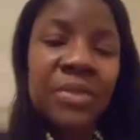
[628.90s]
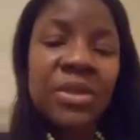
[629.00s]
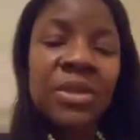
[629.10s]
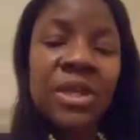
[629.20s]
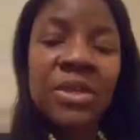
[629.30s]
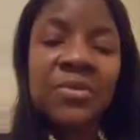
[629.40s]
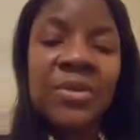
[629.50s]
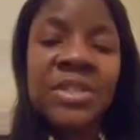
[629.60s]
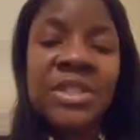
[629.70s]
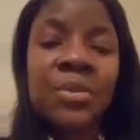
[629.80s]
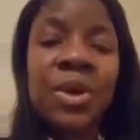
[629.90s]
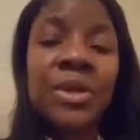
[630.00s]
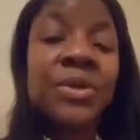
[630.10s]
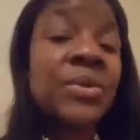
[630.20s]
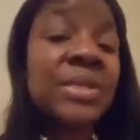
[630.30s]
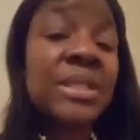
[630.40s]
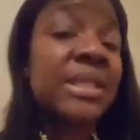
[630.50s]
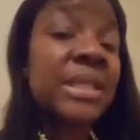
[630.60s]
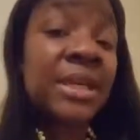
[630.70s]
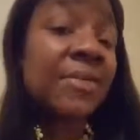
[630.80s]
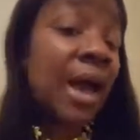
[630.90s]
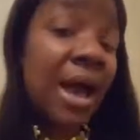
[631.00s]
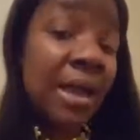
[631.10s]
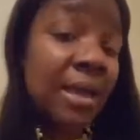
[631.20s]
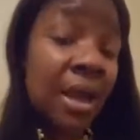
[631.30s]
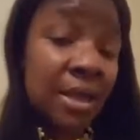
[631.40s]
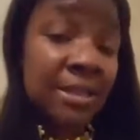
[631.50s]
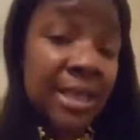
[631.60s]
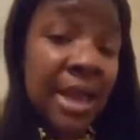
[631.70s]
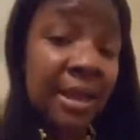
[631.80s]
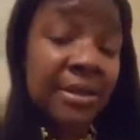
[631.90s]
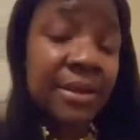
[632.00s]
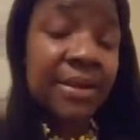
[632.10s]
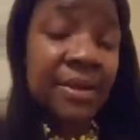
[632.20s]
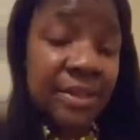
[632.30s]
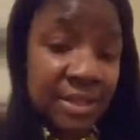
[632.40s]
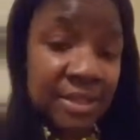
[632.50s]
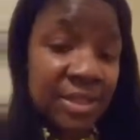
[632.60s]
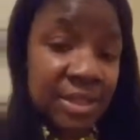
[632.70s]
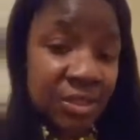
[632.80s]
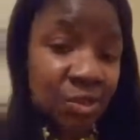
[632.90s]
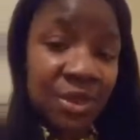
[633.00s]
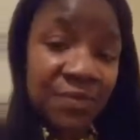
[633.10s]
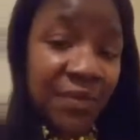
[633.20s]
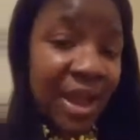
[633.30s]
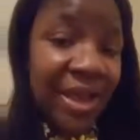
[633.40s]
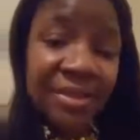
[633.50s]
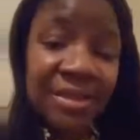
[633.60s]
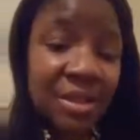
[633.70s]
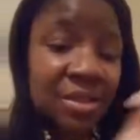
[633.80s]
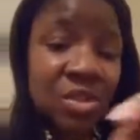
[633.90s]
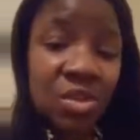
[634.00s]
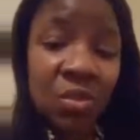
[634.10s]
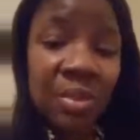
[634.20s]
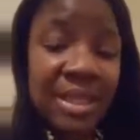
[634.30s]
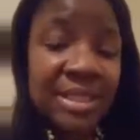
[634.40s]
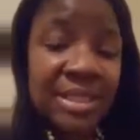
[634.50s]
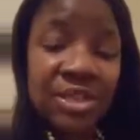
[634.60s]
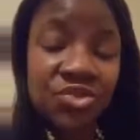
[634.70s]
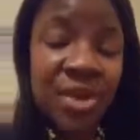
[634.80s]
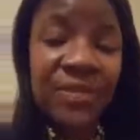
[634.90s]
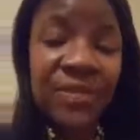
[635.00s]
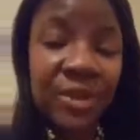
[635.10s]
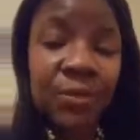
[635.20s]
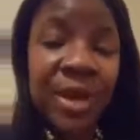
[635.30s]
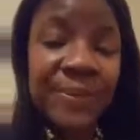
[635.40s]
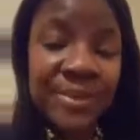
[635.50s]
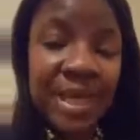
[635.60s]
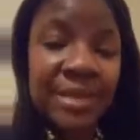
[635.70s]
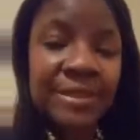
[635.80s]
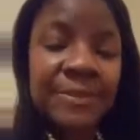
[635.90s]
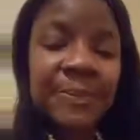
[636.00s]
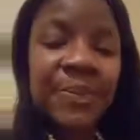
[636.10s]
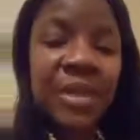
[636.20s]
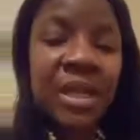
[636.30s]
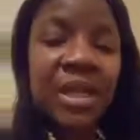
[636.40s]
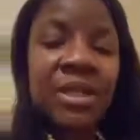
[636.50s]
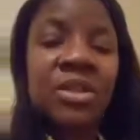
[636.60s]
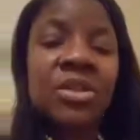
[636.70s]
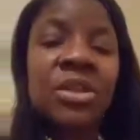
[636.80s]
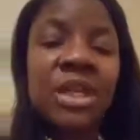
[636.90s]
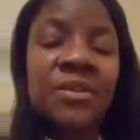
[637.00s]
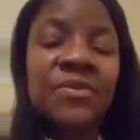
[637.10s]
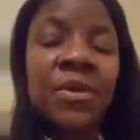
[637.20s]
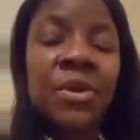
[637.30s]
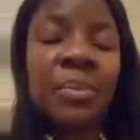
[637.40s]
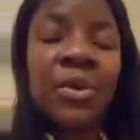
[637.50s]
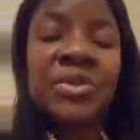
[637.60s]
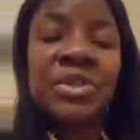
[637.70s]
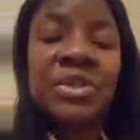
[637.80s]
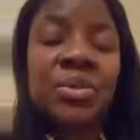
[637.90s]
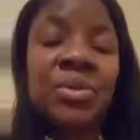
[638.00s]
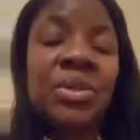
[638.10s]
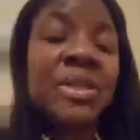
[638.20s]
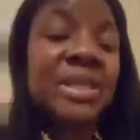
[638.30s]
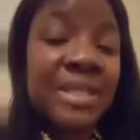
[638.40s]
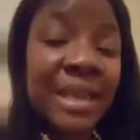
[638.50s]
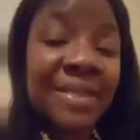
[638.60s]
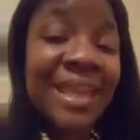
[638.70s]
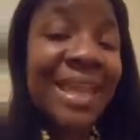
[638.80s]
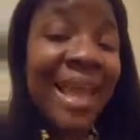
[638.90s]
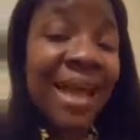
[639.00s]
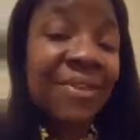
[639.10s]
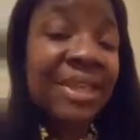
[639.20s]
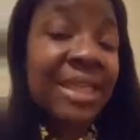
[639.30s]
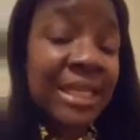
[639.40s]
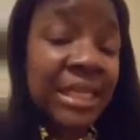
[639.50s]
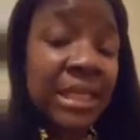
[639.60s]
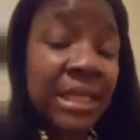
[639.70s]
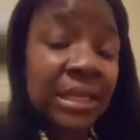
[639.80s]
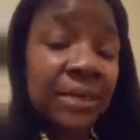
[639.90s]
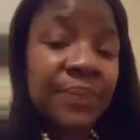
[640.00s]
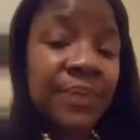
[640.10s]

They're looking for someone who doesn't give eye contact. You could find this on so many sex trafficking websites. They're looking for a person who looks like they have a need.